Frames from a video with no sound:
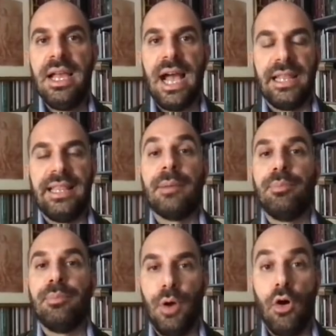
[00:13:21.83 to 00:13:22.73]
And at
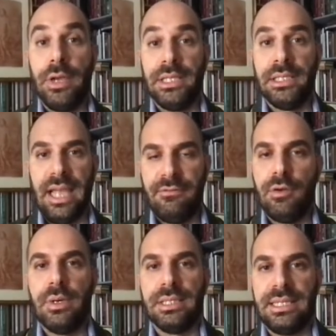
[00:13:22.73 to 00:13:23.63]
that point,
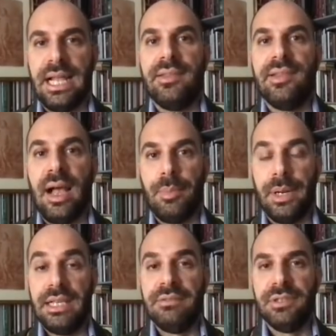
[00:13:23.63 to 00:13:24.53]
everyone stands up
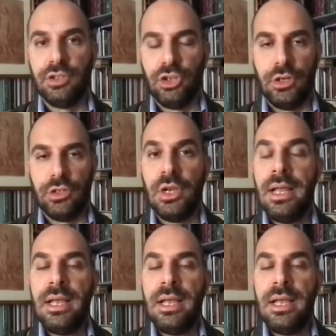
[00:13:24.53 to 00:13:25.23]
and leaves the church.